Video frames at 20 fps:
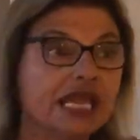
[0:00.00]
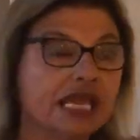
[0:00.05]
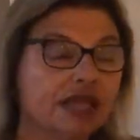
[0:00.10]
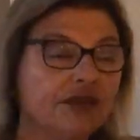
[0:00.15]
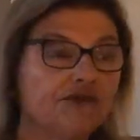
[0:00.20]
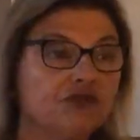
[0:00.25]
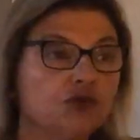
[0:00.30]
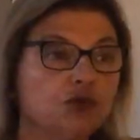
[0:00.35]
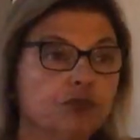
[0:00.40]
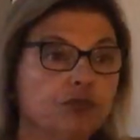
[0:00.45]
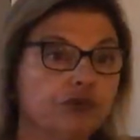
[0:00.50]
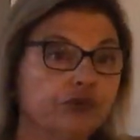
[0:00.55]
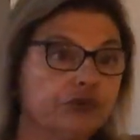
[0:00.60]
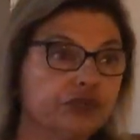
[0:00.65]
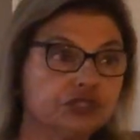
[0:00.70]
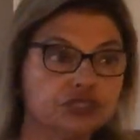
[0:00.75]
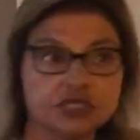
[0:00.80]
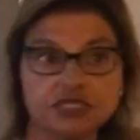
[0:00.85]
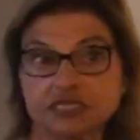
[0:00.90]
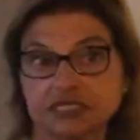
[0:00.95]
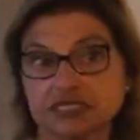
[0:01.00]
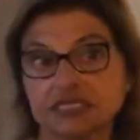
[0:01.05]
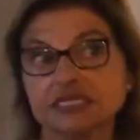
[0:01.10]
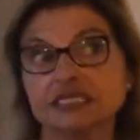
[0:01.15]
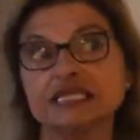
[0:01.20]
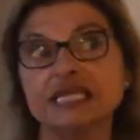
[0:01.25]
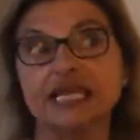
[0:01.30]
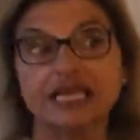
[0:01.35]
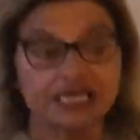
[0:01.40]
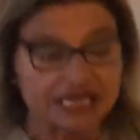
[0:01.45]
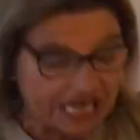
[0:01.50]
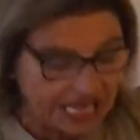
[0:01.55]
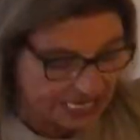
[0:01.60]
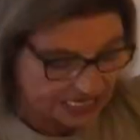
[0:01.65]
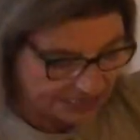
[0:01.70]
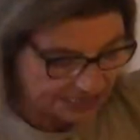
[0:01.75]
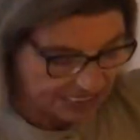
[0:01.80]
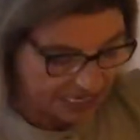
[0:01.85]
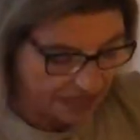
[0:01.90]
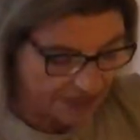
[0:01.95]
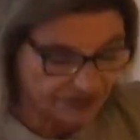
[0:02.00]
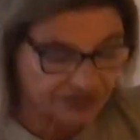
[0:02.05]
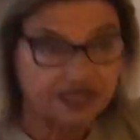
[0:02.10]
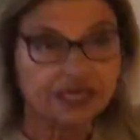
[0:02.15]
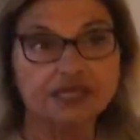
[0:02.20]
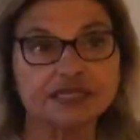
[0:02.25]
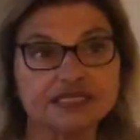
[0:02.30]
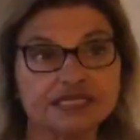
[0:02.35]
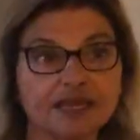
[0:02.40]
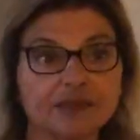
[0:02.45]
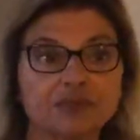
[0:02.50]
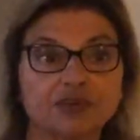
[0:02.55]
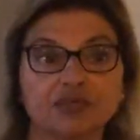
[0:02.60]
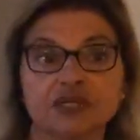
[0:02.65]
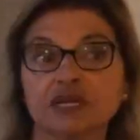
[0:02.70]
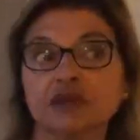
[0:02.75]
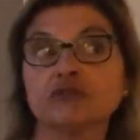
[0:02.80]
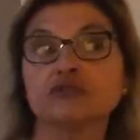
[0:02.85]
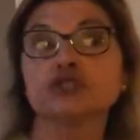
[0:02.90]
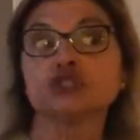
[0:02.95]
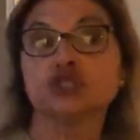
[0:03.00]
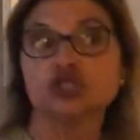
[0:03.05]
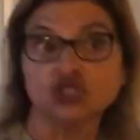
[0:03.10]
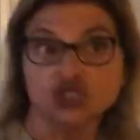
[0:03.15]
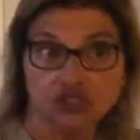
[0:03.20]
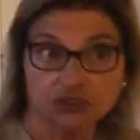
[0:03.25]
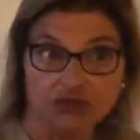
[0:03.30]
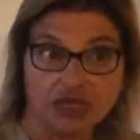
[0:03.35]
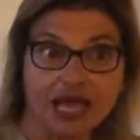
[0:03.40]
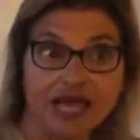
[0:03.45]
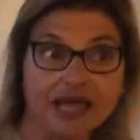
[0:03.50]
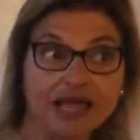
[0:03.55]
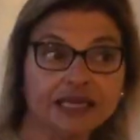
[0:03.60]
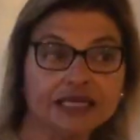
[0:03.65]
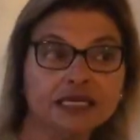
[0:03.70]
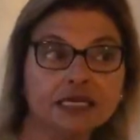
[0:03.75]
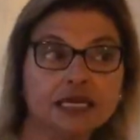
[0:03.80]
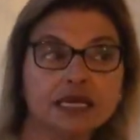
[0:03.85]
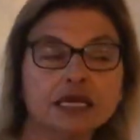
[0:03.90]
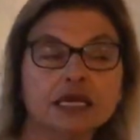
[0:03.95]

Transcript: If you purchased, say, an asset, the example here is July.